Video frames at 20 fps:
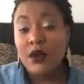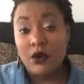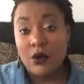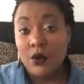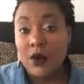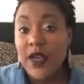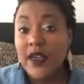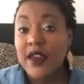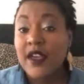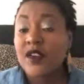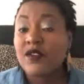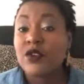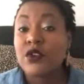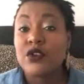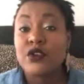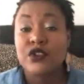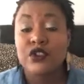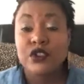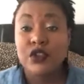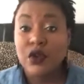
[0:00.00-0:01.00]

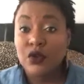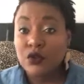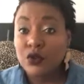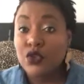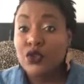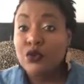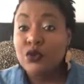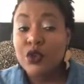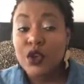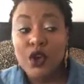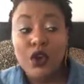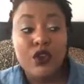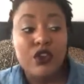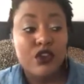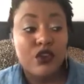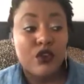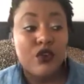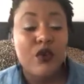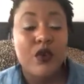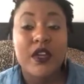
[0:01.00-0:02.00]
whatever. So you know
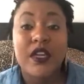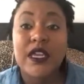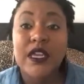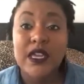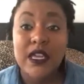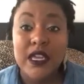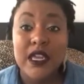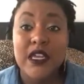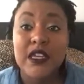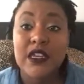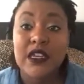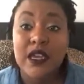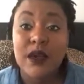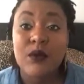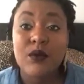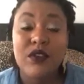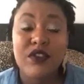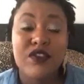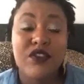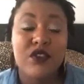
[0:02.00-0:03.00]
you're going to end
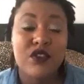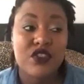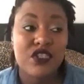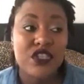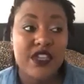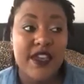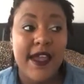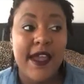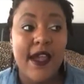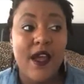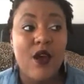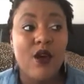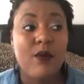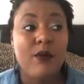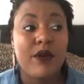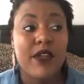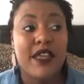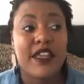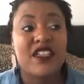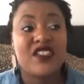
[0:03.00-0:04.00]
up with your child,
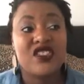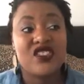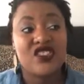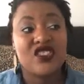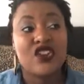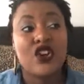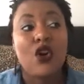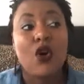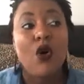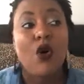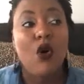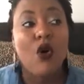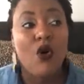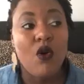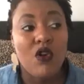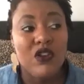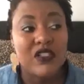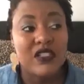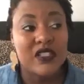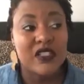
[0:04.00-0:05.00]
but it's the
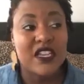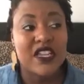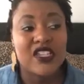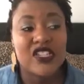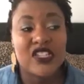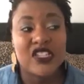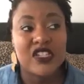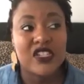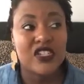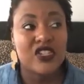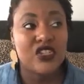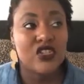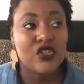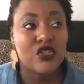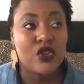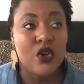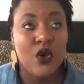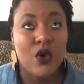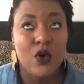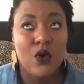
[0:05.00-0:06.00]
cost that's
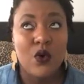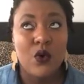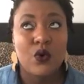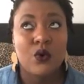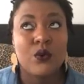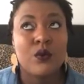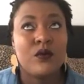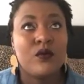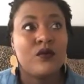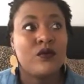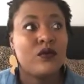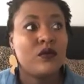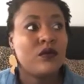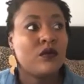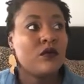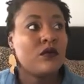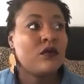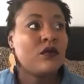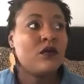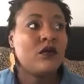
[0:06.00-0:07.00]
just so
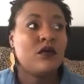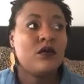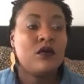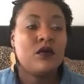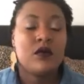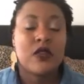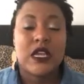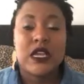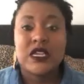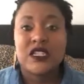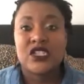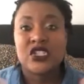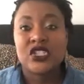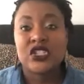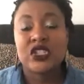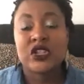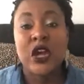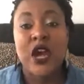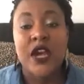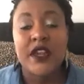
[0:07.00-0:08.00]

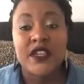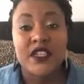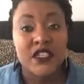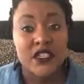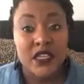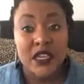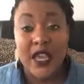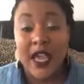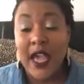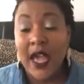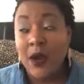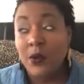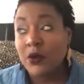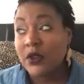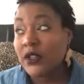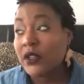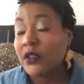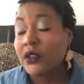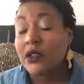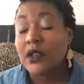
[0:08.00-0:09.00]
astonishing. I
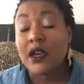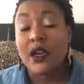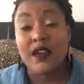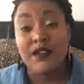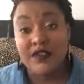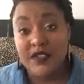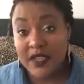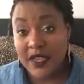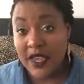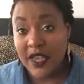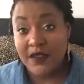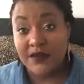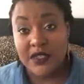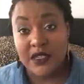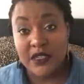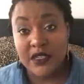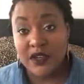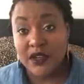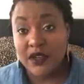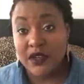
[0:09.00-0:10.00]
would love to have a
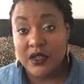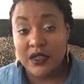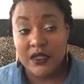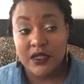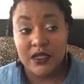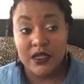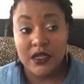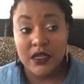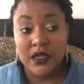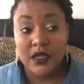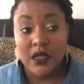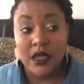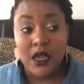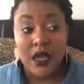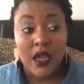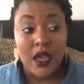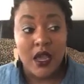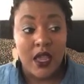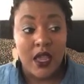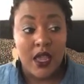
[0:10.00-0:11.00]
surrogacy.
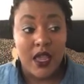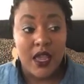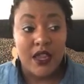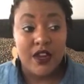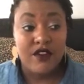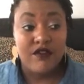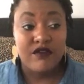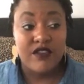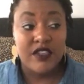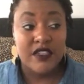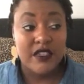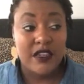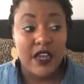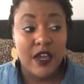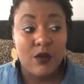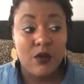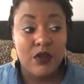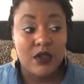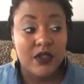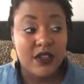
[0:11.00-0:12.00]
And the reason
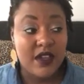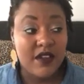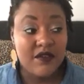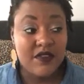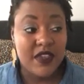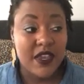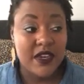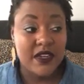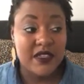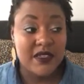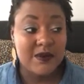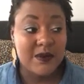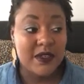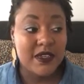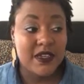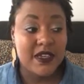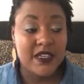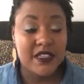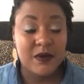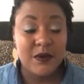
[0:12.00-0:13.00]
I will love that is
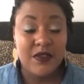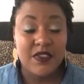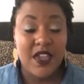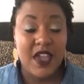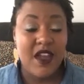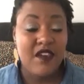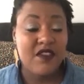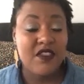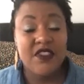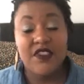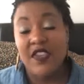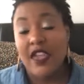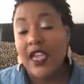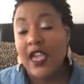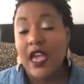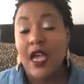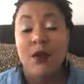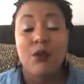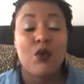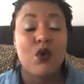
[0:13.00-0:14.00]
because with
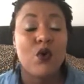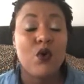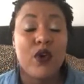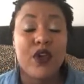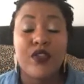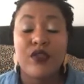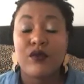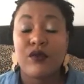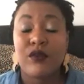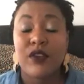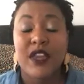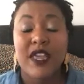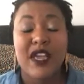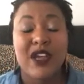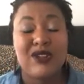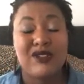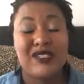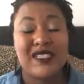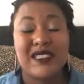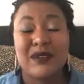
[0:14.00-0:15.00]
everything I'm going through
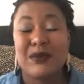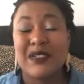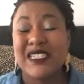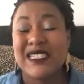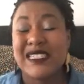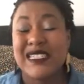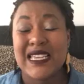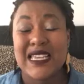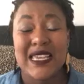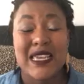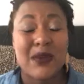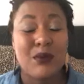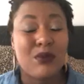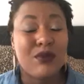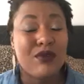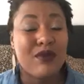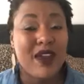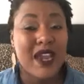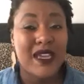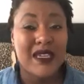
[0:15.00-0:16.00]
now, simply to get
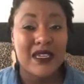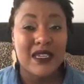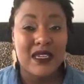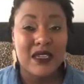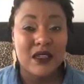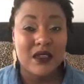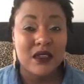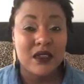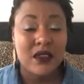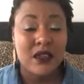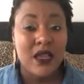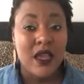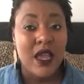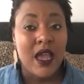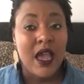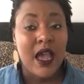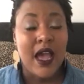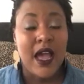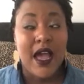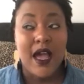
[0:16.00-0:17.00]
pregnant,
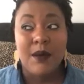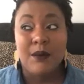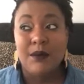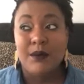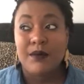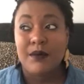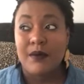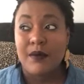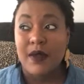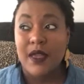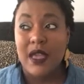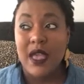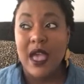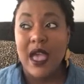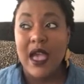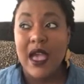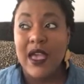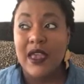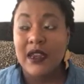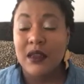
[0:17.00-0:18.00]
I'm
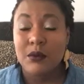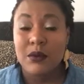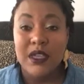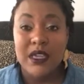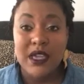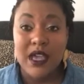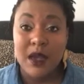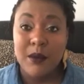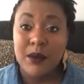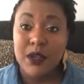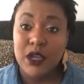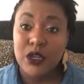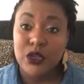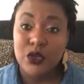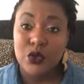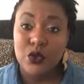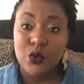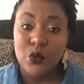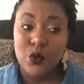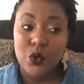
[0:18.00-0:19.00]
kind of becoming a
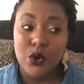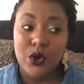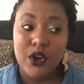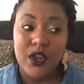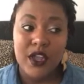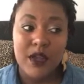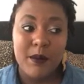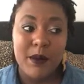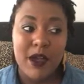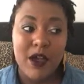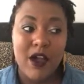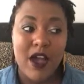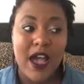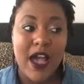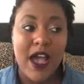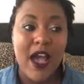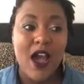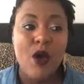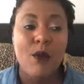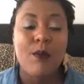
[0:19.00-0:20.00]
little worried about
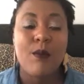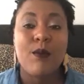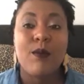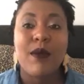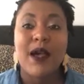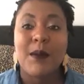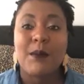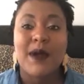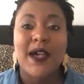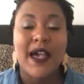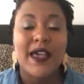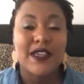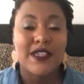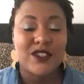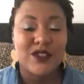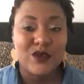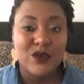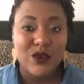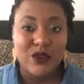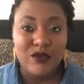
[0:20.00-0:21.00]
how my body
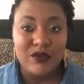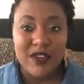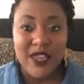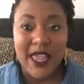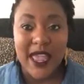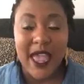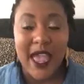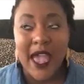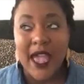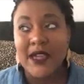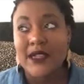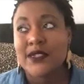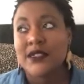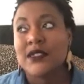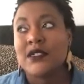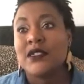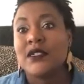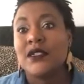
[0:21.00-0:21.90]
is going to react